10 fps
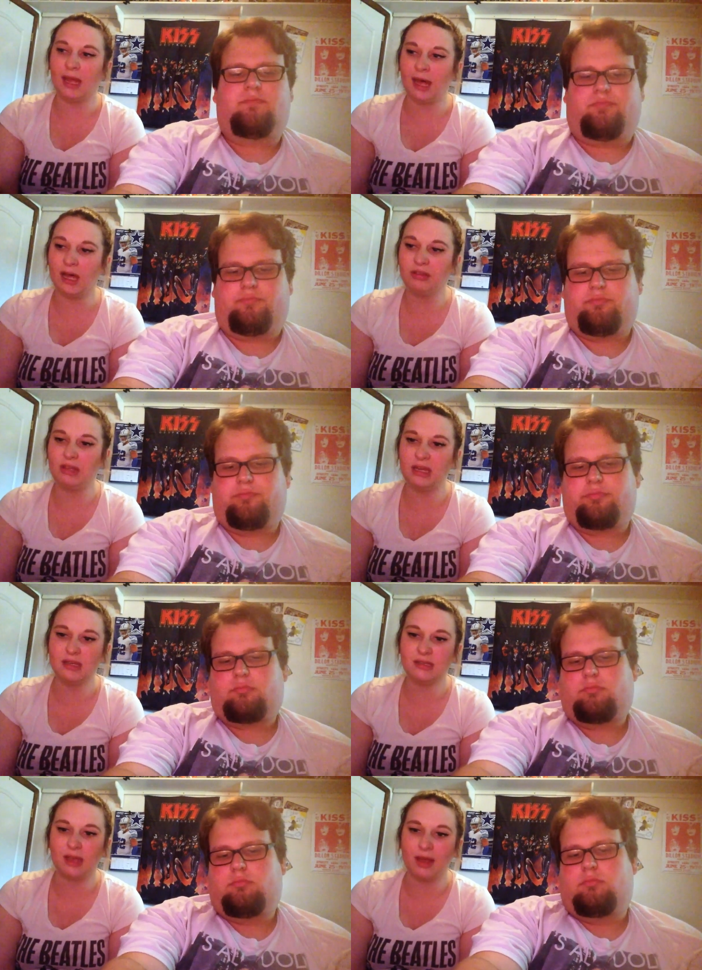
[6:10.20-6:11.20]
Speaker 1: had
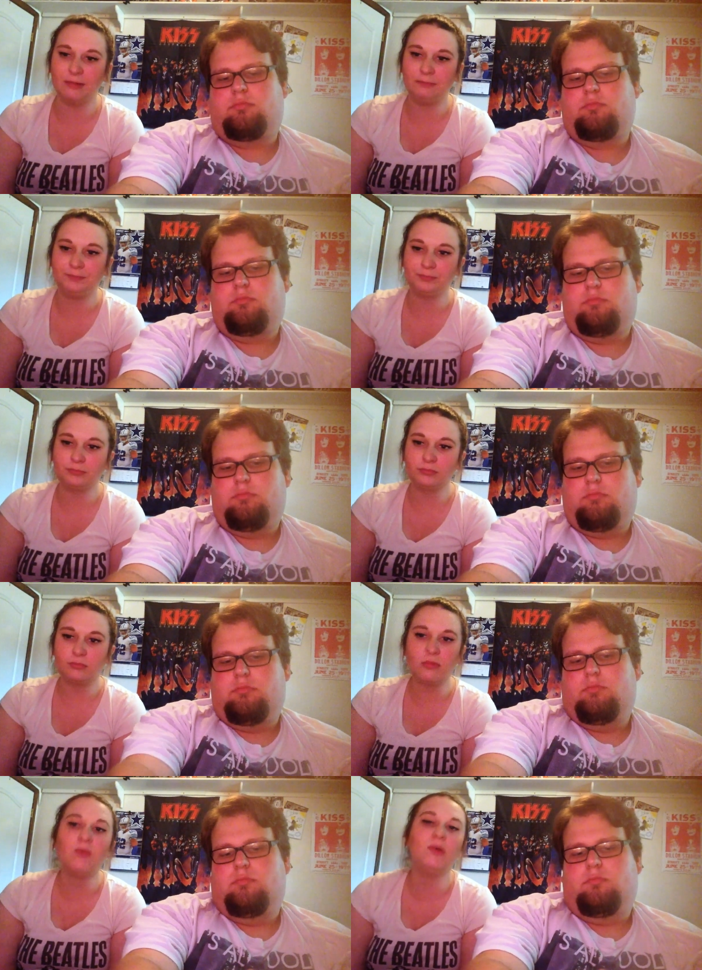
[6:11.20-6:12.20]
these. Um,
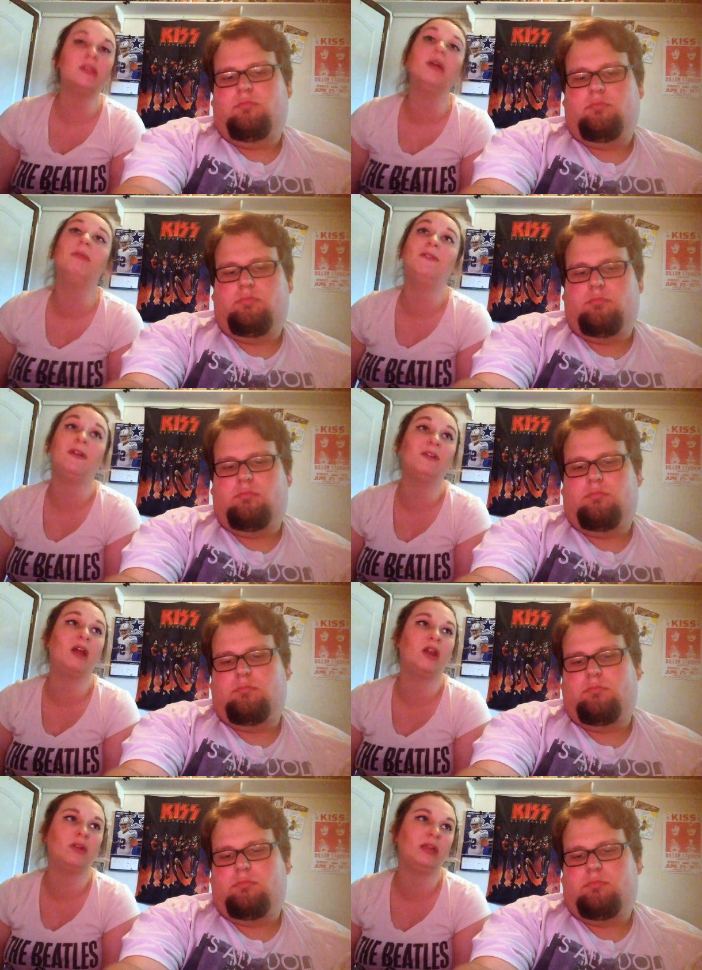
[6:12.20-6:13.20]
well, not my favorite.
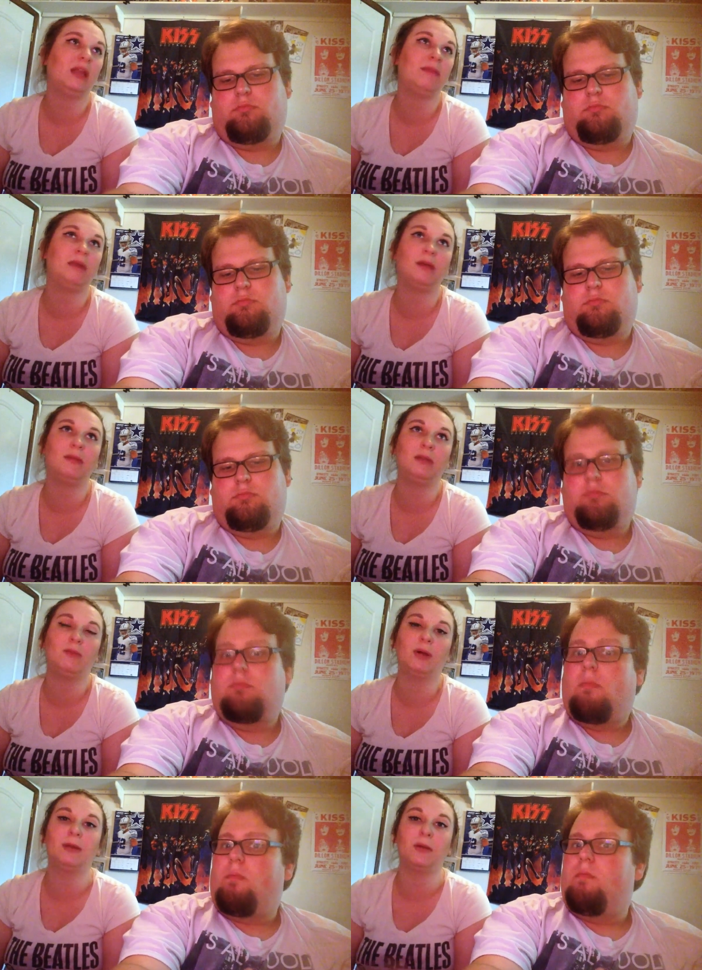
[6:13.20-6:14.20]
I don't think they make them
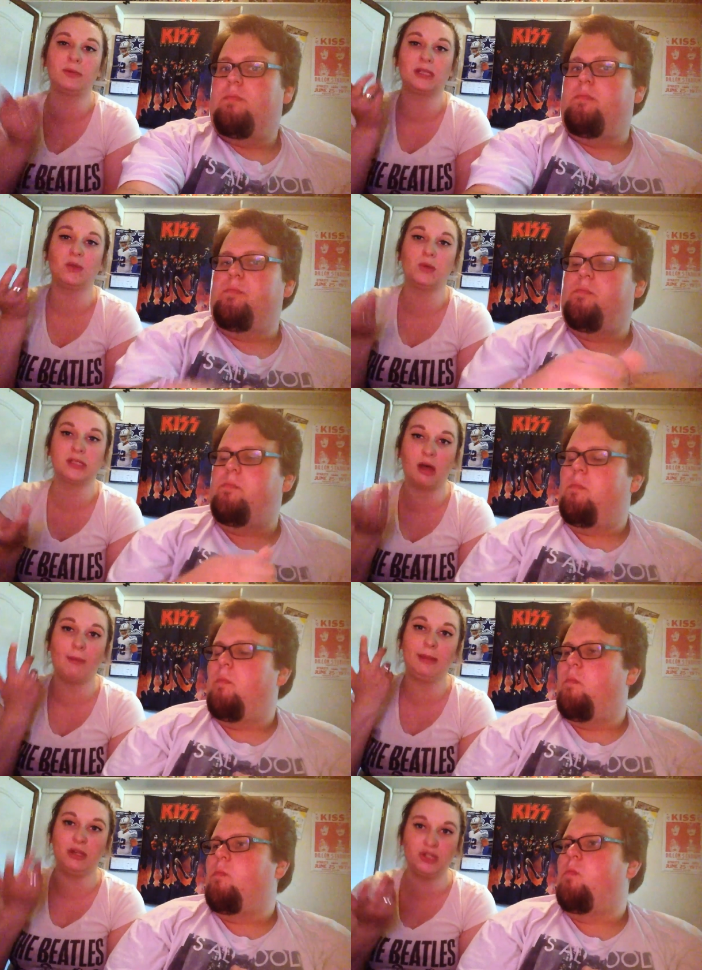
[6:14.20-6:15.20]
anymore, but it was the
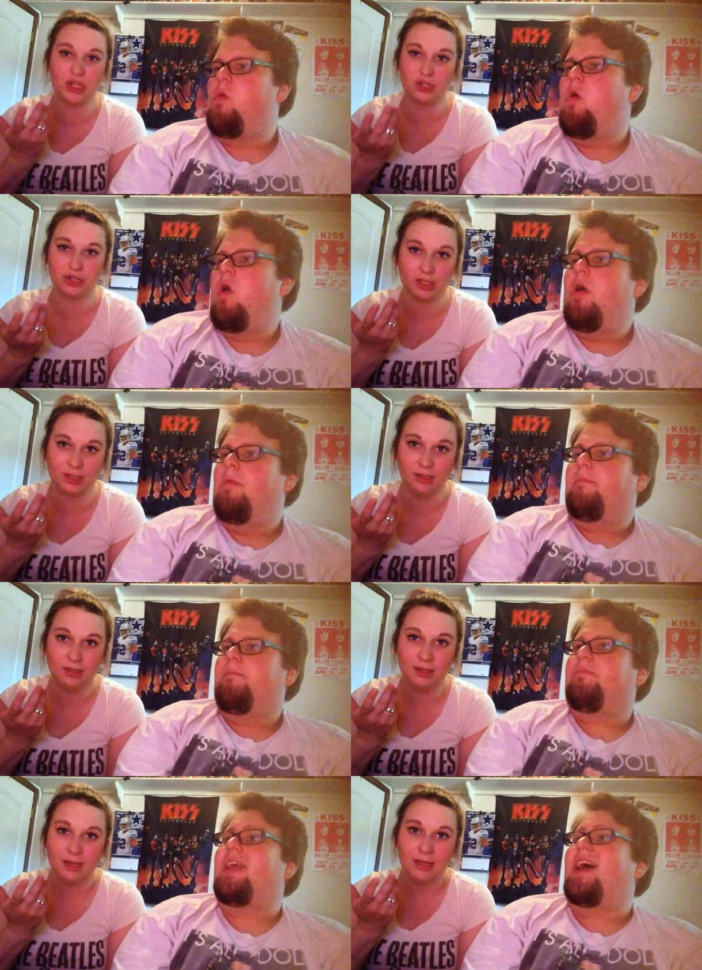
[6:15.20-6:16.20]
wasabi and ginger.
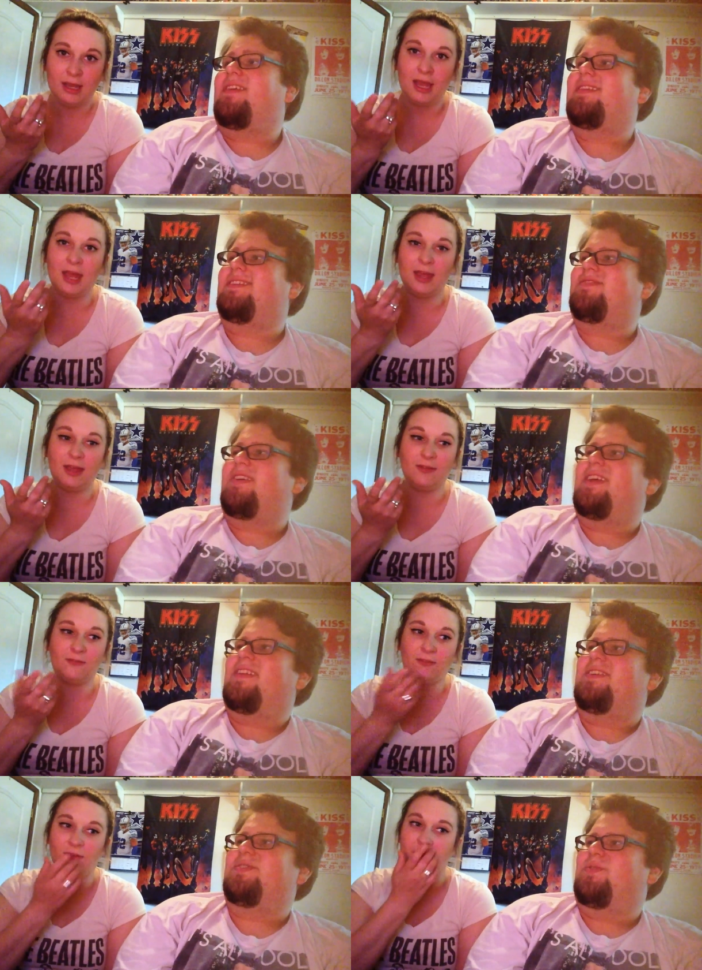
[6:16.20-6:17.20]
Speaker 2: Yeah, I think they tried that
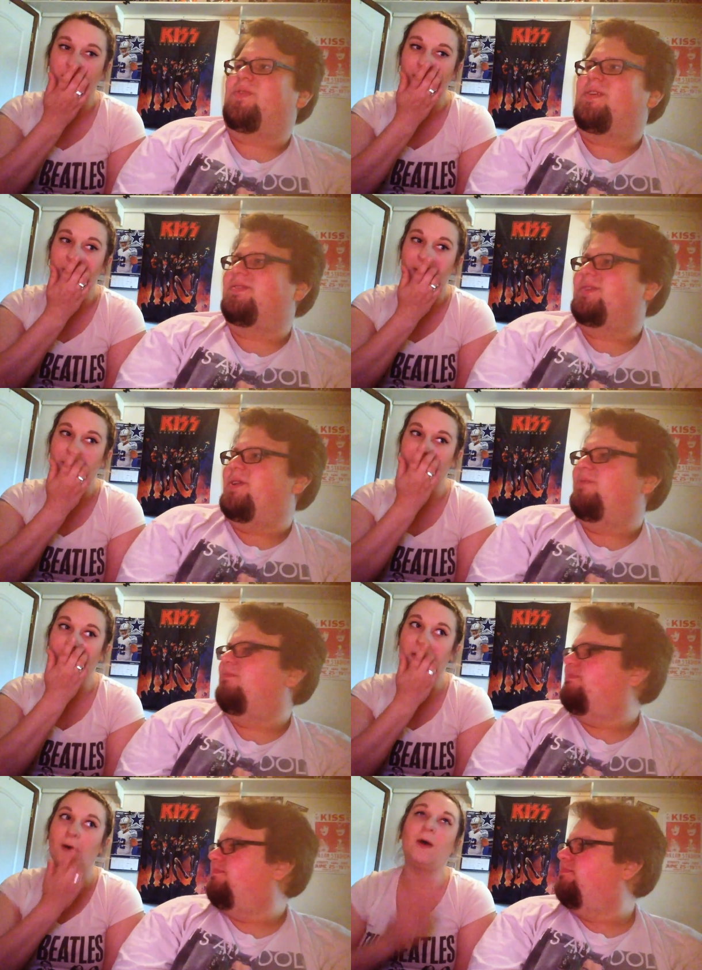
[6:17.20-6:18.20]
like two or three years ago.
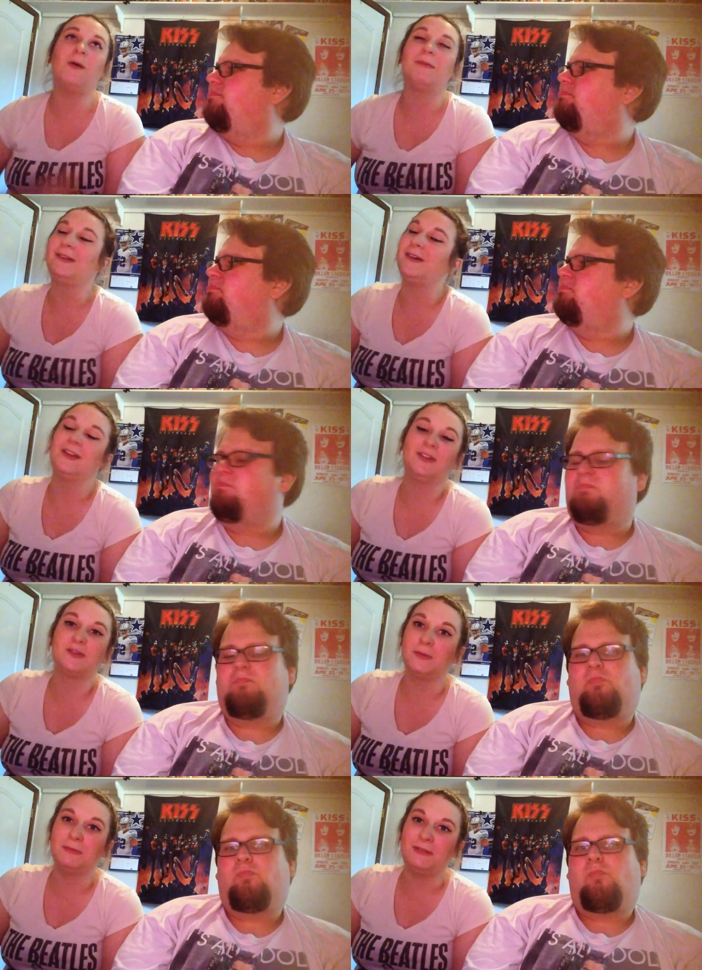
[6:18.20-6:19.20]
Speaker 1: Oh my god, those
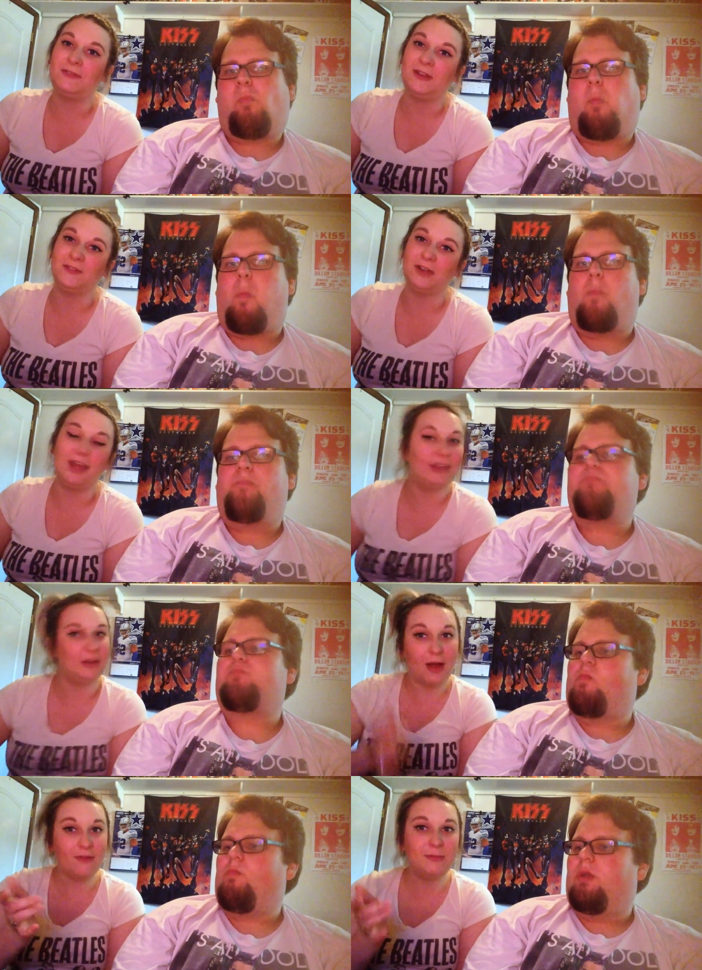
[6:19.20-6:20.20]
were my favorite, and they
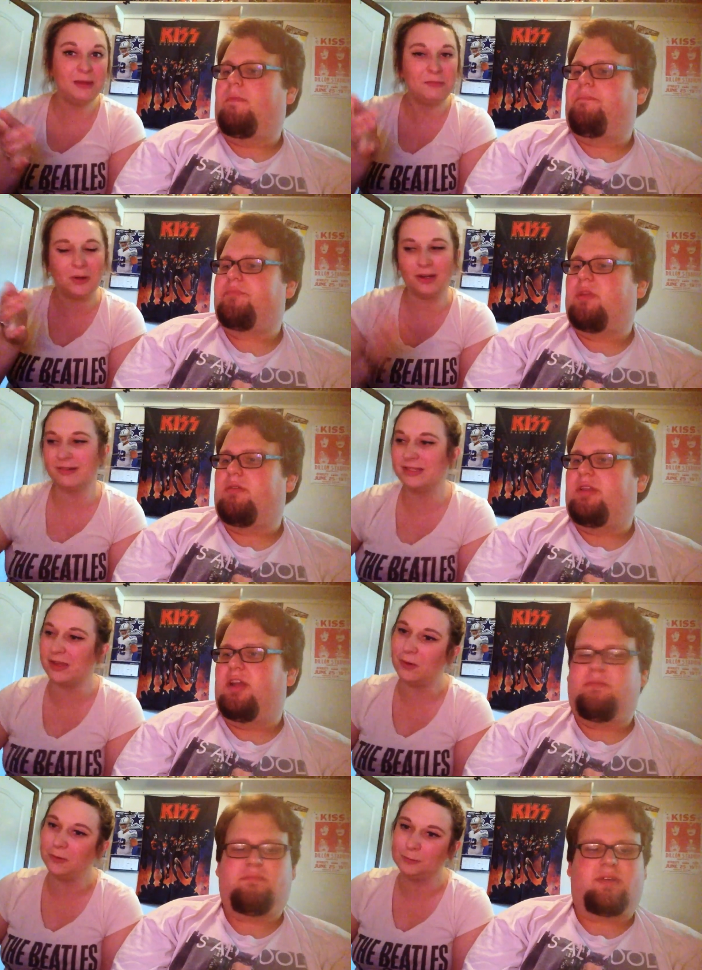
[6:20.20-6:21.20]
don't have them anymore.
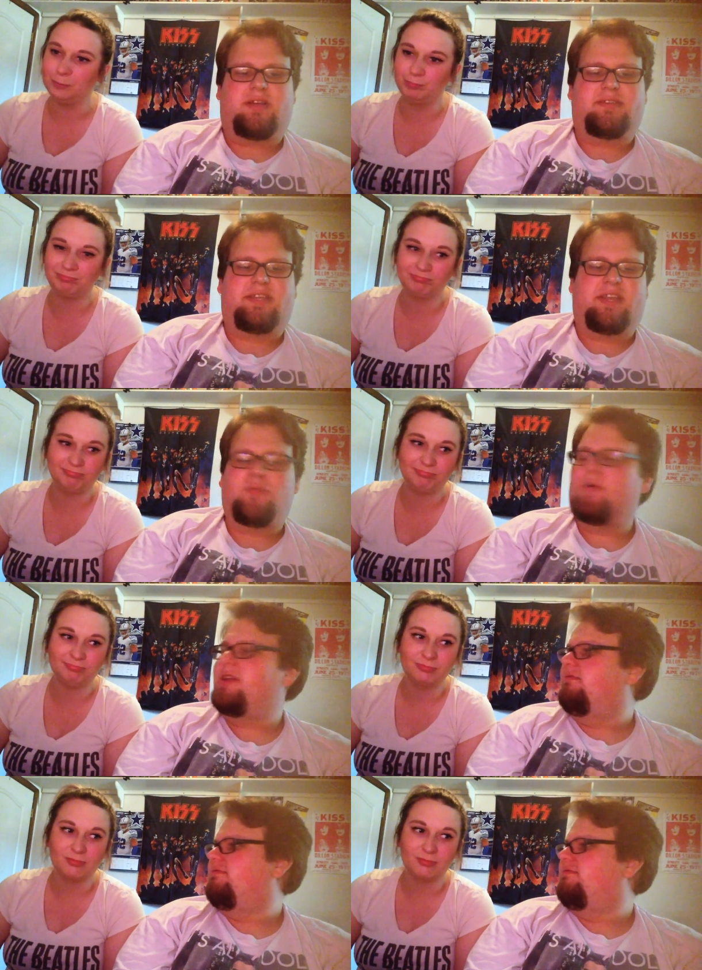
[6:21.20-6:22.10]
So
Speaker 2: because they didn't win,